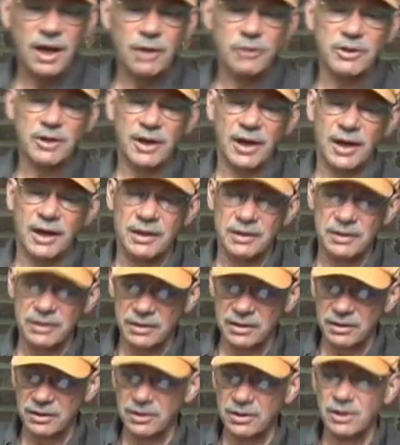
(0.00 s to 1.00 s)
Okay.
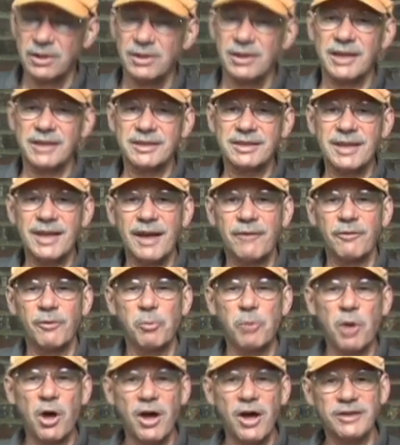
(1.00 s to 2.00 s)
Let's have a
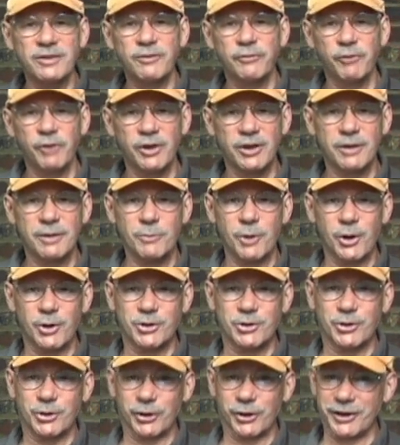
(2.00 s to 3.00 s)
pause for a
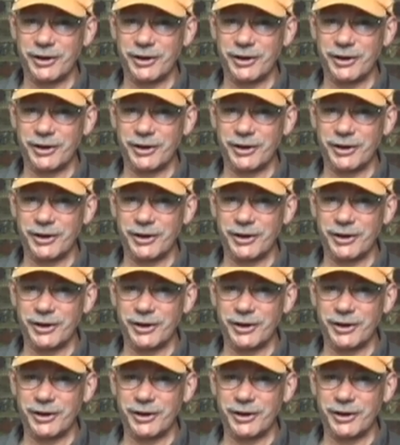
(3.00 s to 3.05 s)
commercial